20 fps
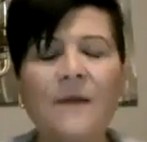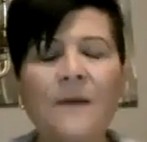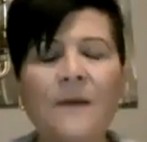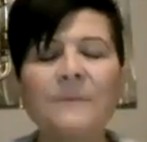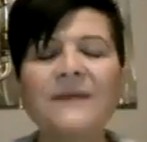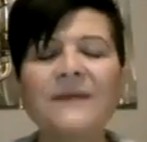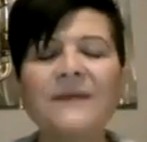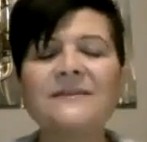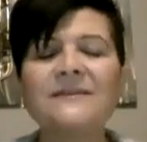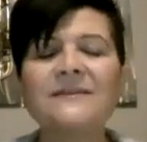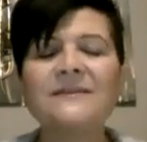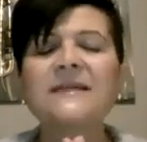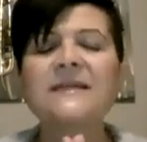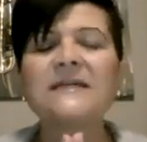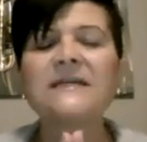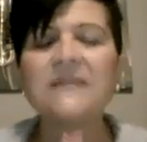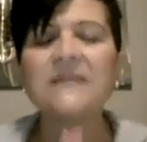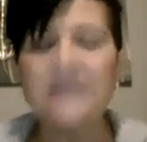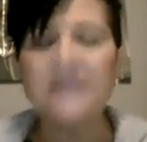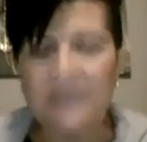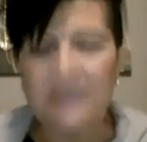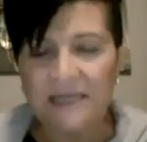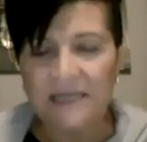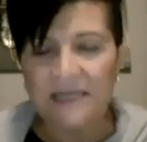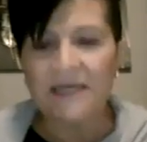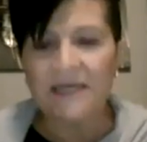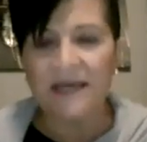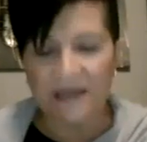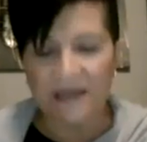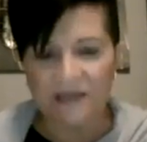But the key
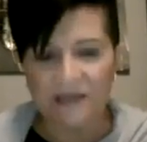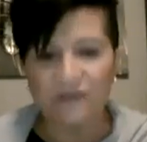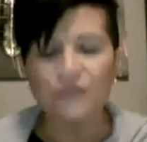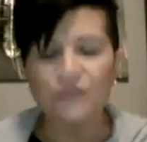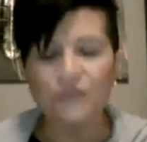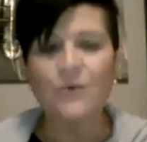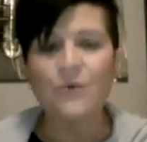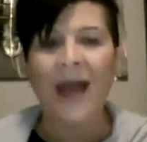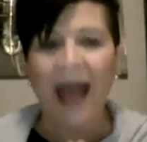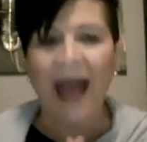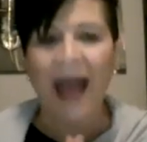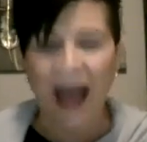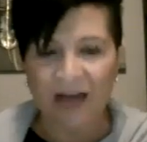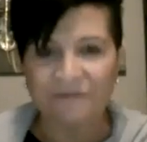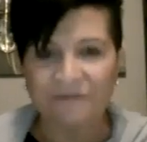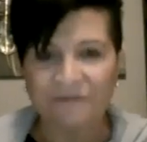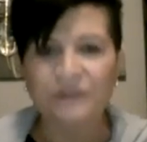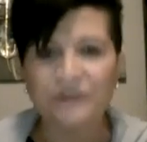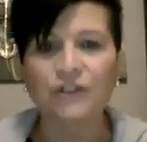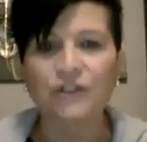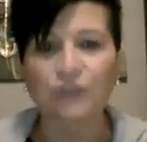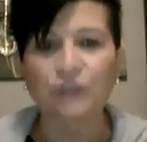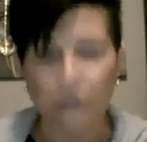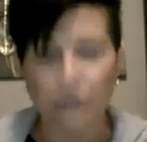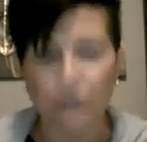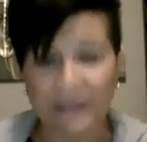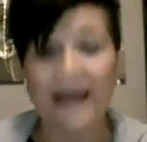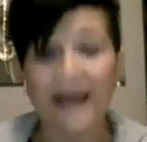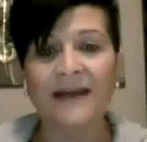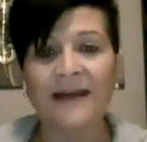is you have to
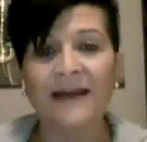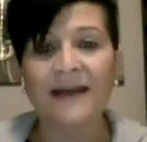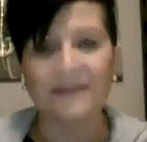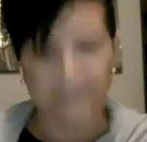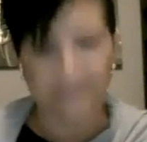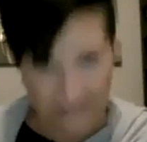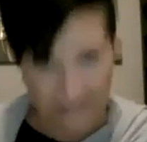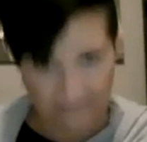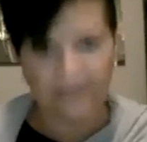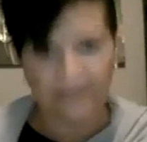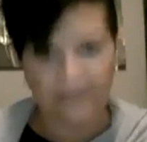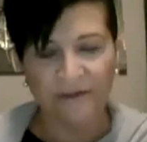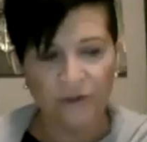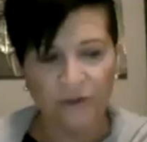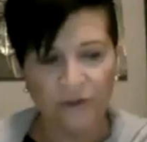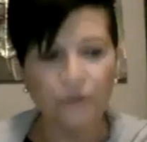look at it daily.